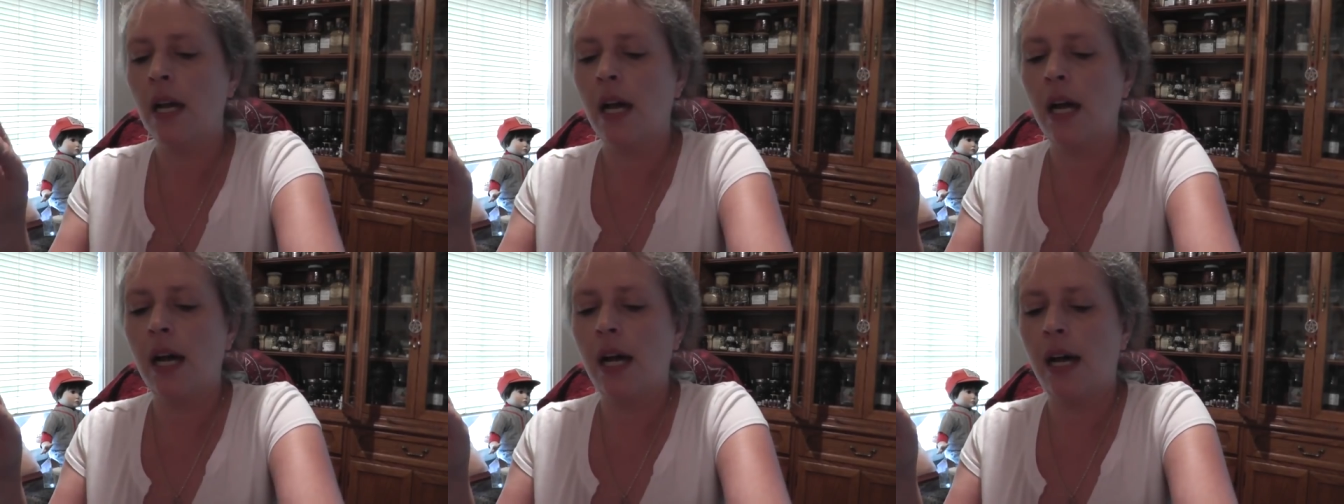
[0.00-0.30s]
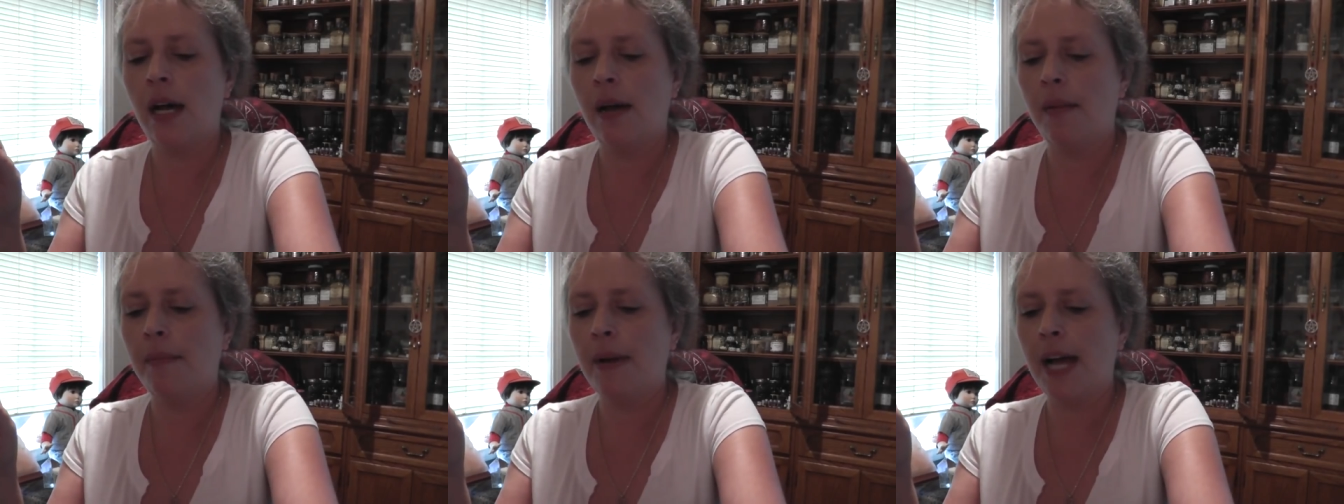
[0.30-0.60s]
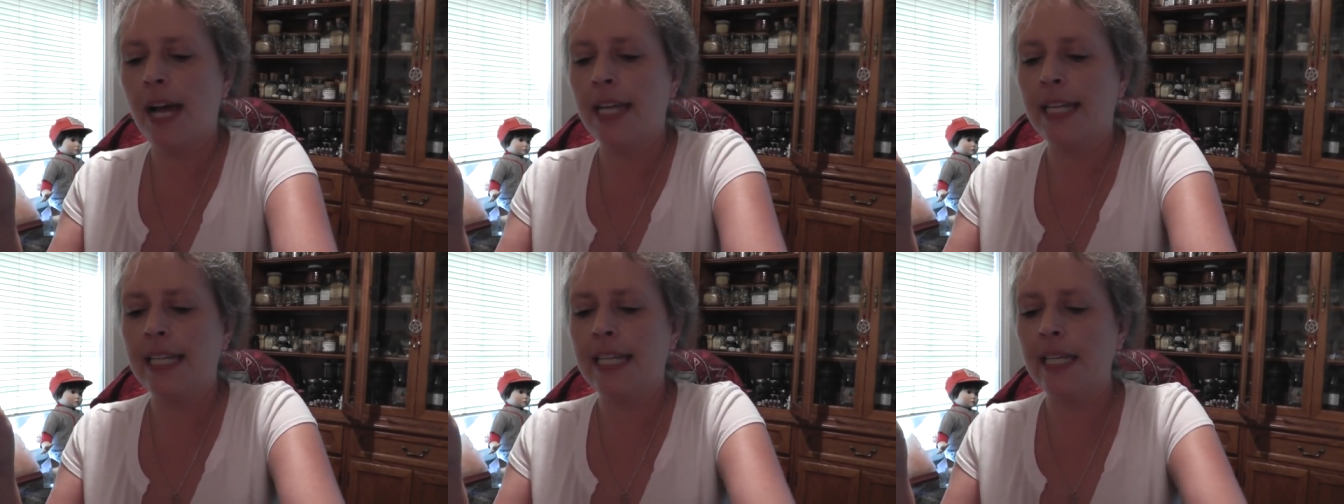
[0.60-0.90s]

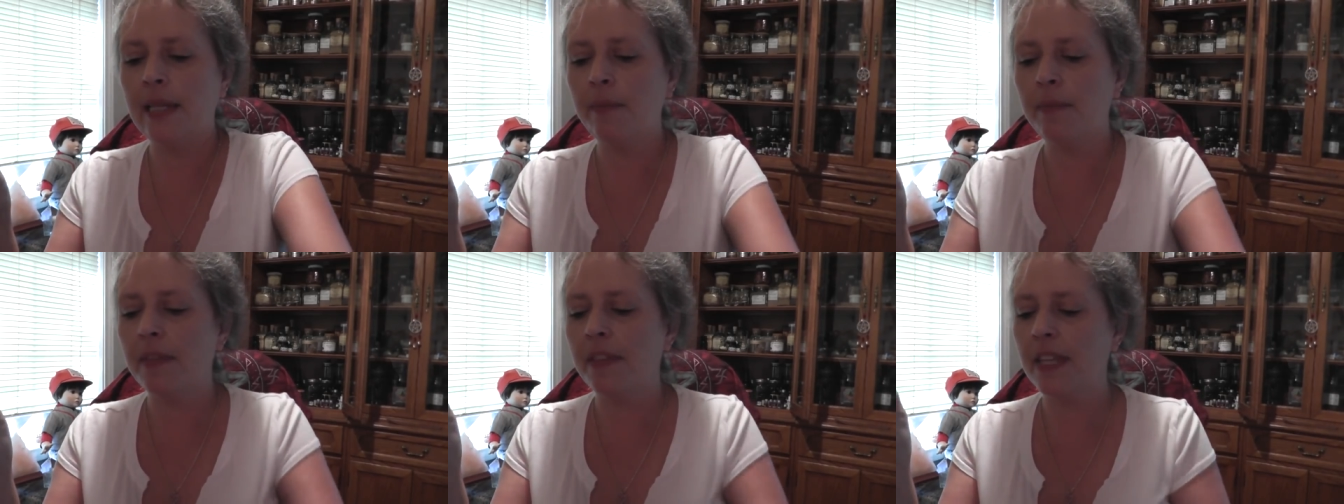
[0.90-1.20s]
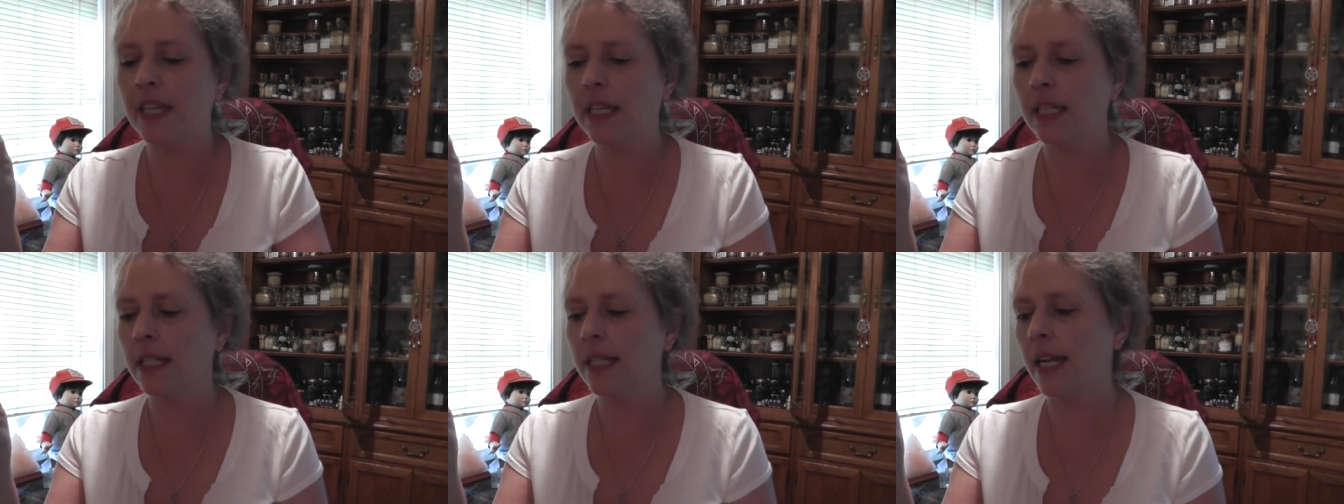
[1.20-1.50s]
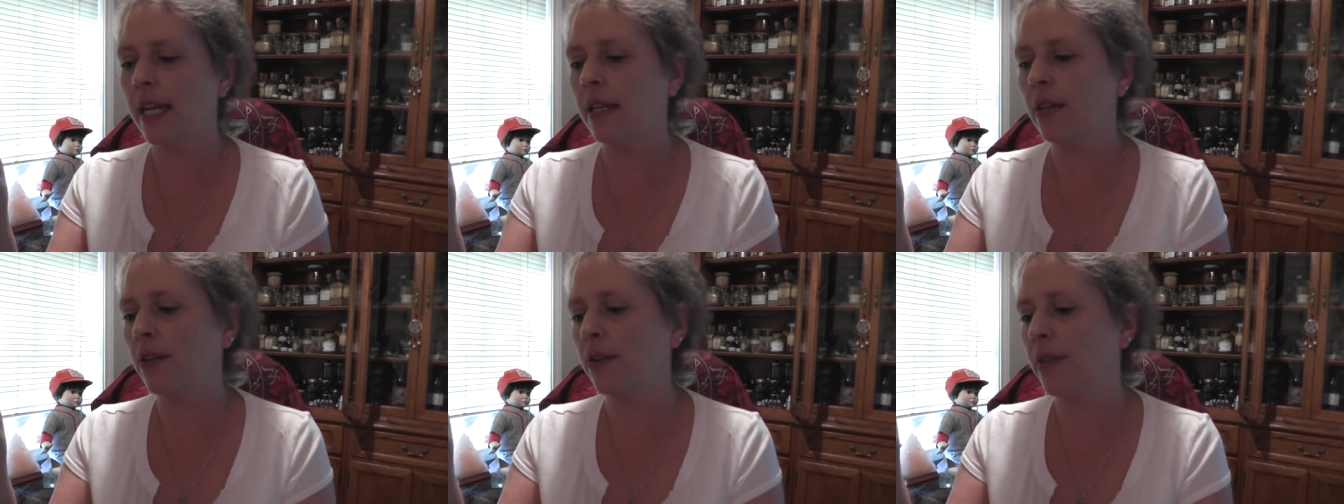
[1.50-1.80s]
I keep the
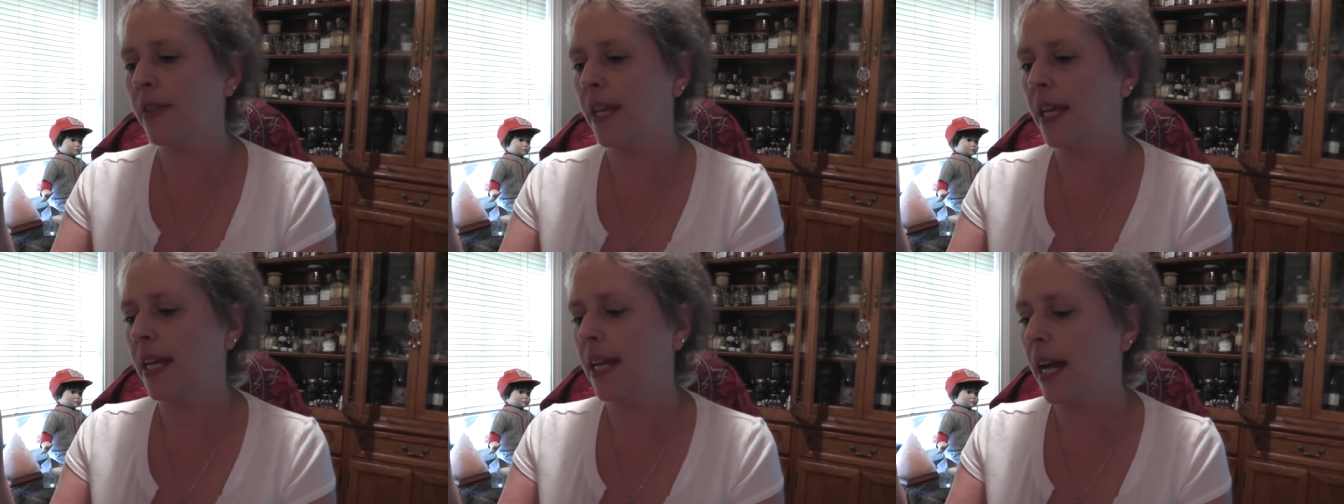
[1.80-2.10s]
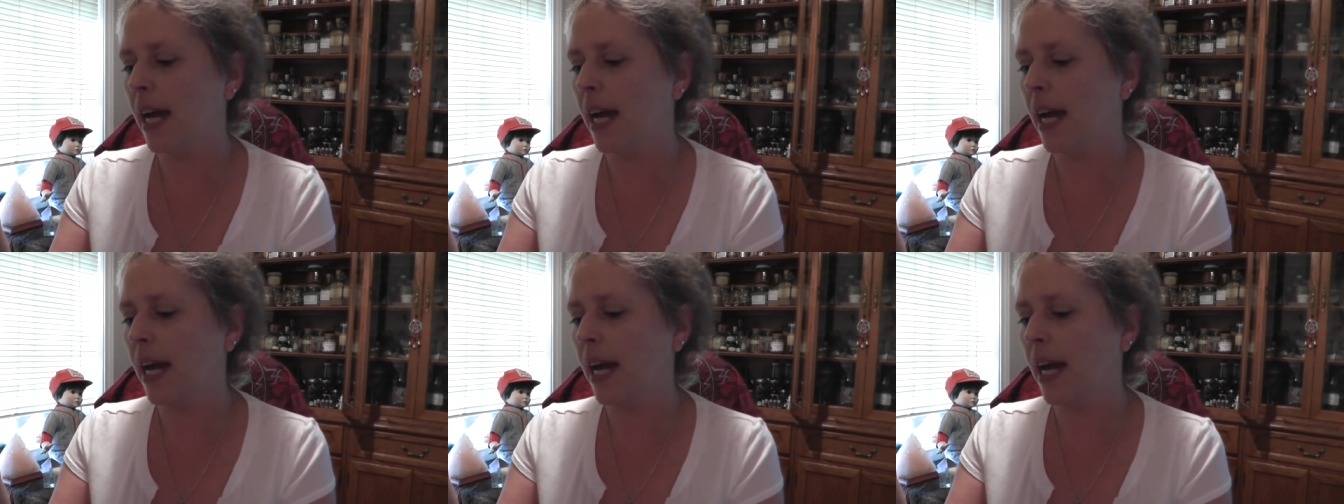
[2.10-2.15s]
container that